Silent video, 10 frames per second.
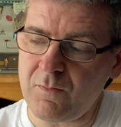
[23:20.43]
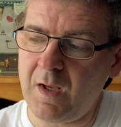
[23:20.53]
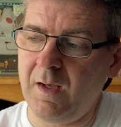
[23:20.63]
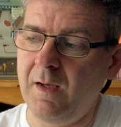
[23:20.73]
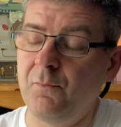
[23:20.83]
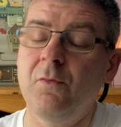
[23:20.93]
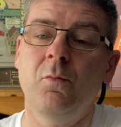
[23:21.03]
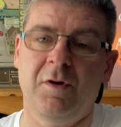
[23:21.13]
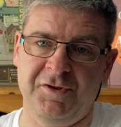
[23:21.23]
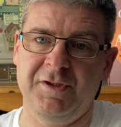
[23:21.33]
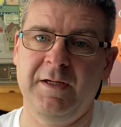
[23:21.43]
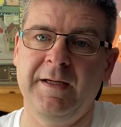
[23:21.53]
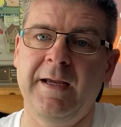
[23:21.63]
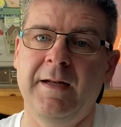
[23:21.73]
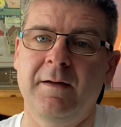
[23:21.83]
I will watch it
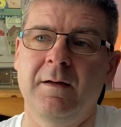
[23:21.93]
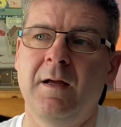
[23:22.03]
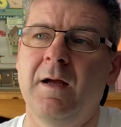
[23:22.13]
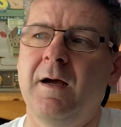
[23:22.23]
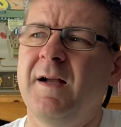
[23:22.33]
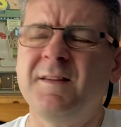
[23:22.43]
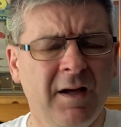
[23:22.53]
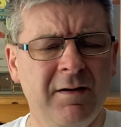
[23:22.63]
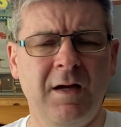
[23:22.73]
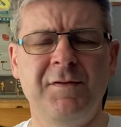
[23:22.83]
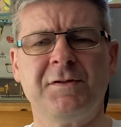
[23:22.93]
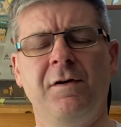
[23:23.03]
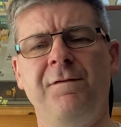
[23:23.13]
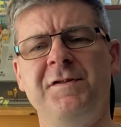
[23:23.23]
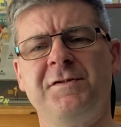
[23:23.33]
again. I don't know if it's
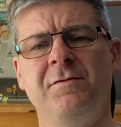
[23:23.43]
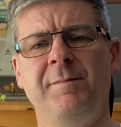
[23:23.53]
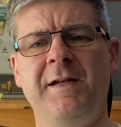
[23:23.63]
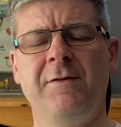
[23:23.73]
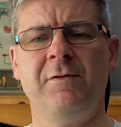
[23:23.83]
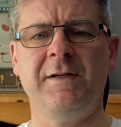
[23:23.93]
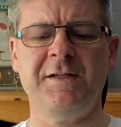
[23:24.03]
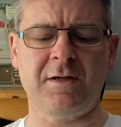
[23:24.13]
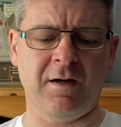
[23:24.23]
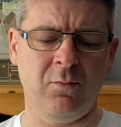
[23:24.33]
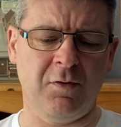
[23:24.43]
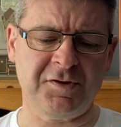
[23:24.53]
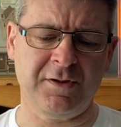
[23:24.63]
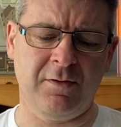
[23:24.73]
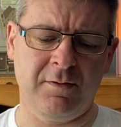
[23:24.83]
got a physical media release. I
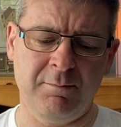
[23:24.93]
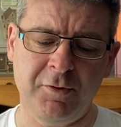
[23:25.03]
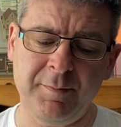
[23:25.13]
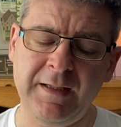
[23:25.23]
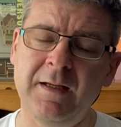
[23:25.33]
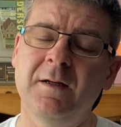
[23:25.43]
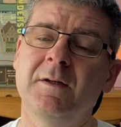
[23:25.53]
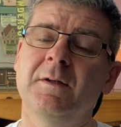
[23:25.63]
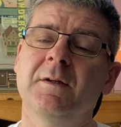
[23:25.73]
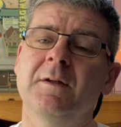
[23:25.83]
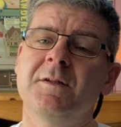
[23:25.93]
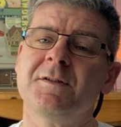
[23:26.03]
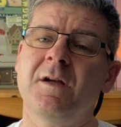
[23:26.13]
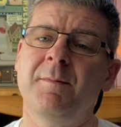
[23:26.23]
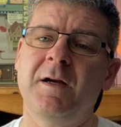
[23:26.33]
watched it on Mubi,
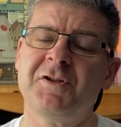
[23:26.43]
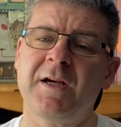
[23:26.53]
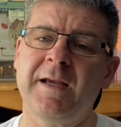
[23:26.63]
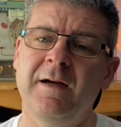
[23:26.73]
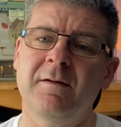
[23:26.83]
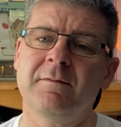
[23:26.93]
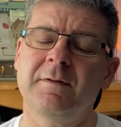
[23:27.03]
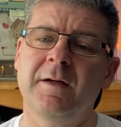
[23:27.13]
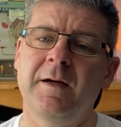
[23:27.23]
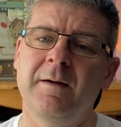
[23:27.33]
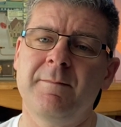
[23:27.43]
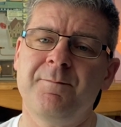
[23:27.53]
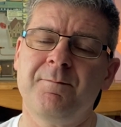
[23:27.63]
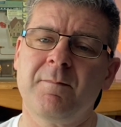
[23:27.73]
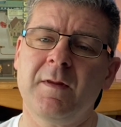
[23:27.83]
so I might check out
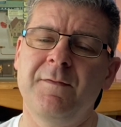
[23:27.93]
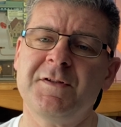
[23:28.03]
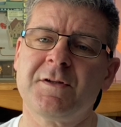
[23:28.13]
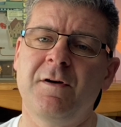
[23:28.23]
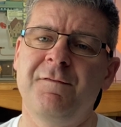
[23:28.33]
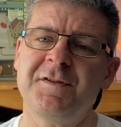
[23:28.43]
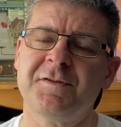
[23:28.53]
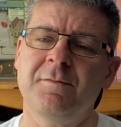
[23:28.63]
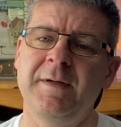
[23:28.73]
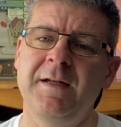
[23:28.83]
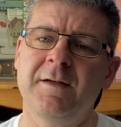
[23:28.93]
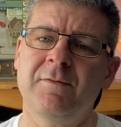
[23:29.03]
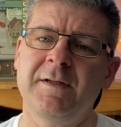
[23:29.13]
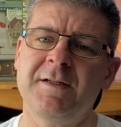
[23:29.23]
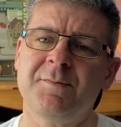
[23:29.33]
if it's got a physical media
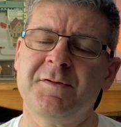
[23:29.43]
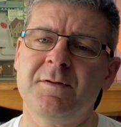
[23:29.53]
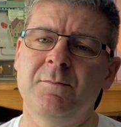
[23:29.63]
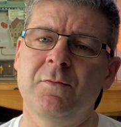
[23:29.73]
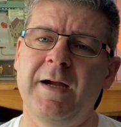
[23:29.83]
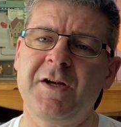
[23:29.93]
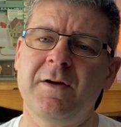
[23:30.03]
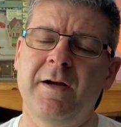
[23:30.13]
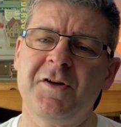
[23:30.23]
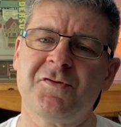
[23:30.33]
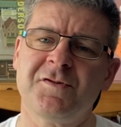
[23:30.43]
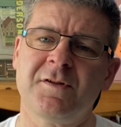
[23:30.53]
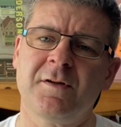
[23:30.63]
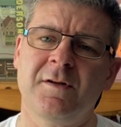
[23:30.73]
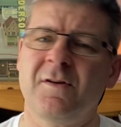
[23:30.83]
release with some more extras
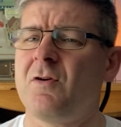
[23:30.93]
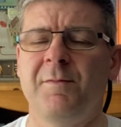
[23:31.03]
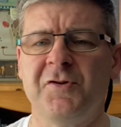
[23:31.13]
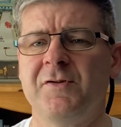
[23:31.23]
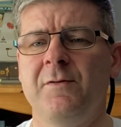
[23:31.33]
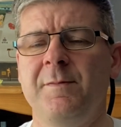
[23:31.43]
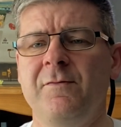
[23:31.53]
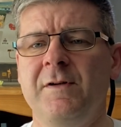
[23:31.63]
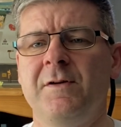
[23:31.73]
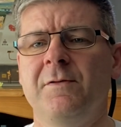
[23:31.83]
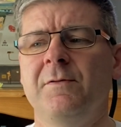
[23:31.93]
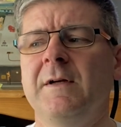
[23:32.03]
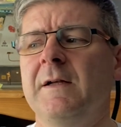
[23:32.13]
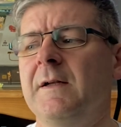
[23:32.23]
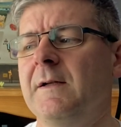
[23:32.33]
and a commentary. It would be really cool.
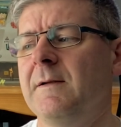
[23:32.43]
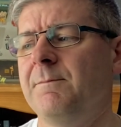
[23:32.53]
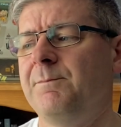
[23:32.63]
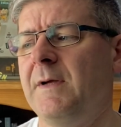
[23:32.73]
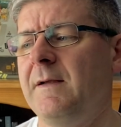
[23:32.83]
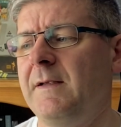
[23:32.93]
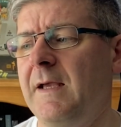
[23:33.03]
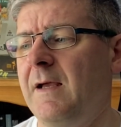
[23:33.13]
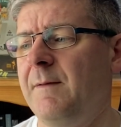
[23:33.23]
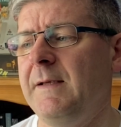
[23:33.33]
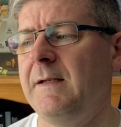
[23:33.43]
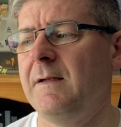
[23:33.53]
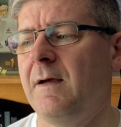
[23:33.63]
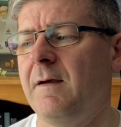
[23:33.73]
But yeah, I mean,